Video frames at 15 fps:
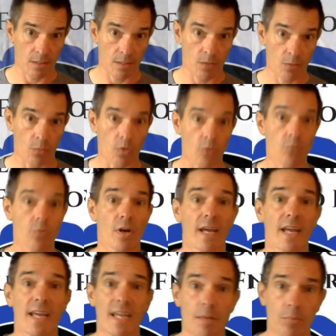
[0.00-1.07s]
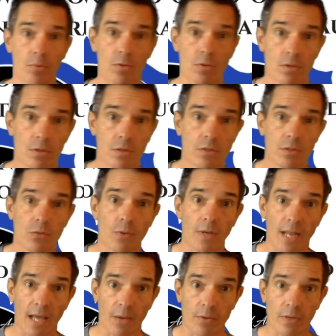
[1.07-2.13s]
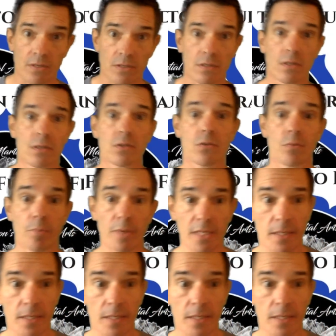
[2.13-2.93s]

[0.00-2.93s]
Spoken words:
what we are able to allow it to be.